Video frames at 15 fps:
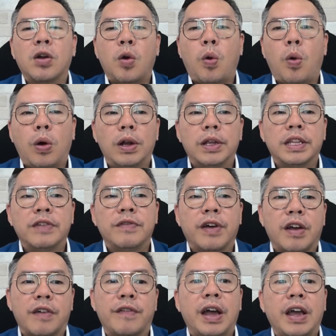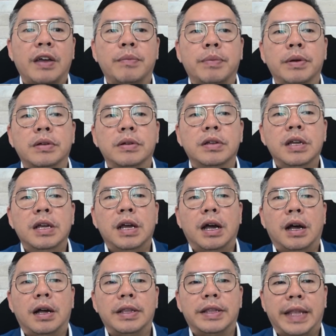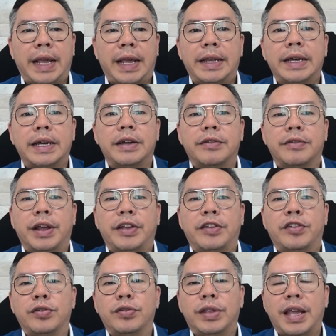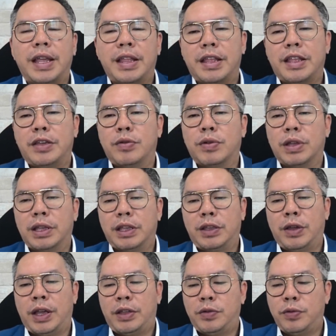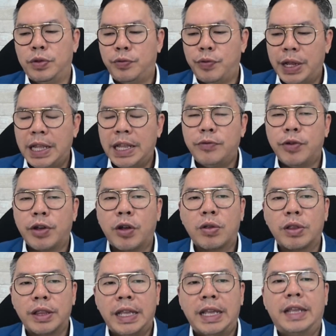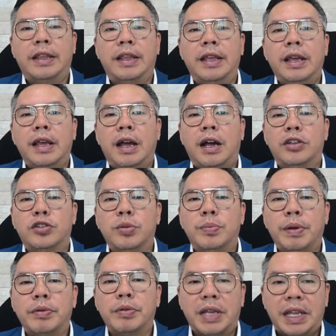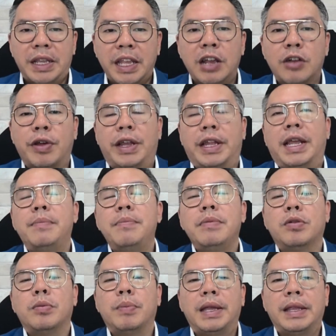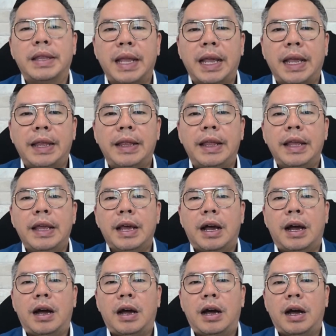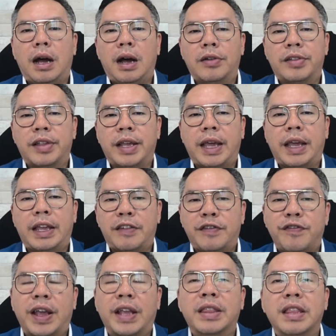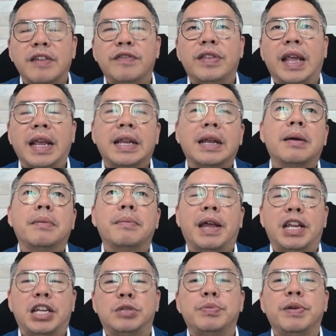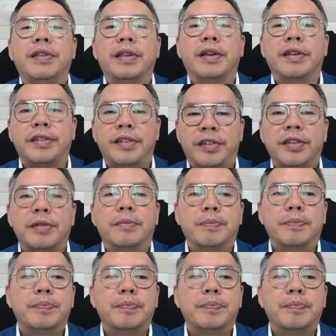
quality verifiable data, right? So then you really need to be able to integrate them to maintain, I'll say, an effective data management system.